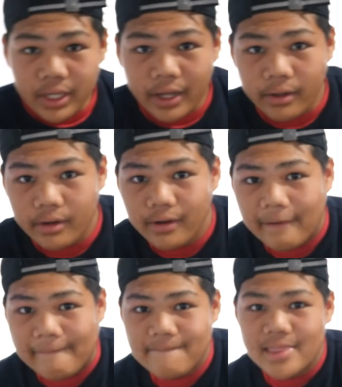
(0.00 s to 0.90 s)
out,
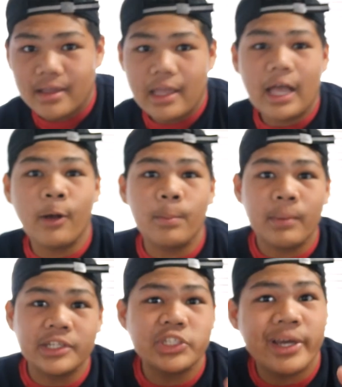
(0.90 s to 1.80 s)
help
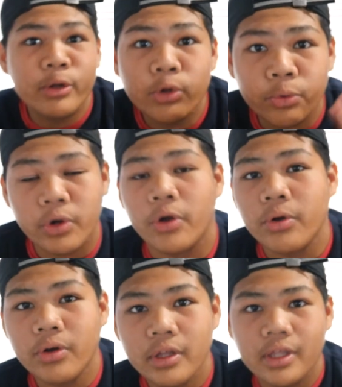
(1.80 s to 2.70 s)
my channel
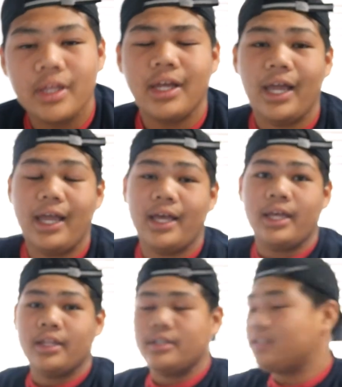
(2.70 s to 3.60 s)
grow,
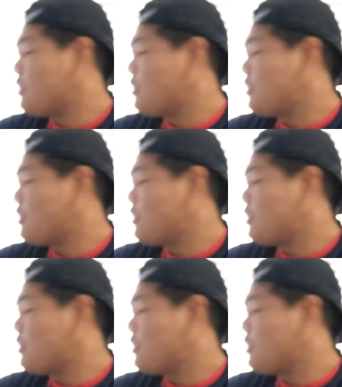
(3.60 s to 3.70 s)
and